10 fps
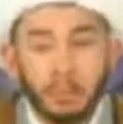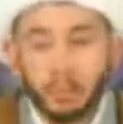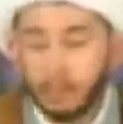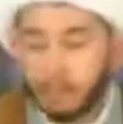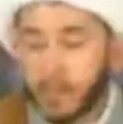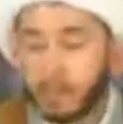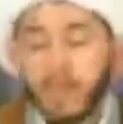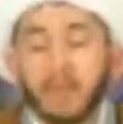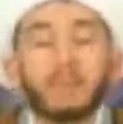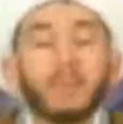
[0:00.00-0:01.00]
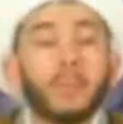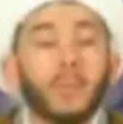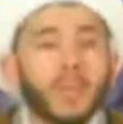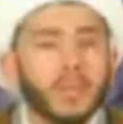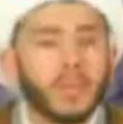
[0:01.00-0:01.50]
benefiting from the
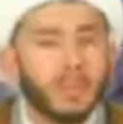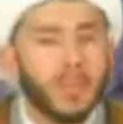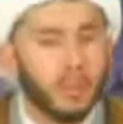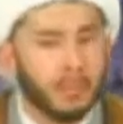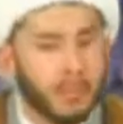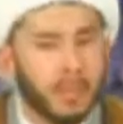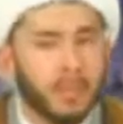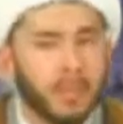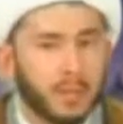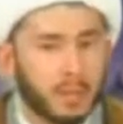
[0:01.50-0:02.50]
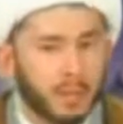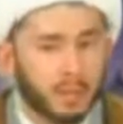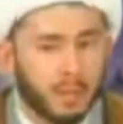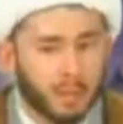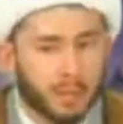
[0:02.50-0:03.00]
wisdom and opinions of
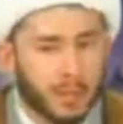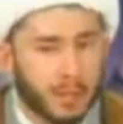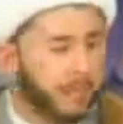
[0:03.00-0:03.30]
everybody.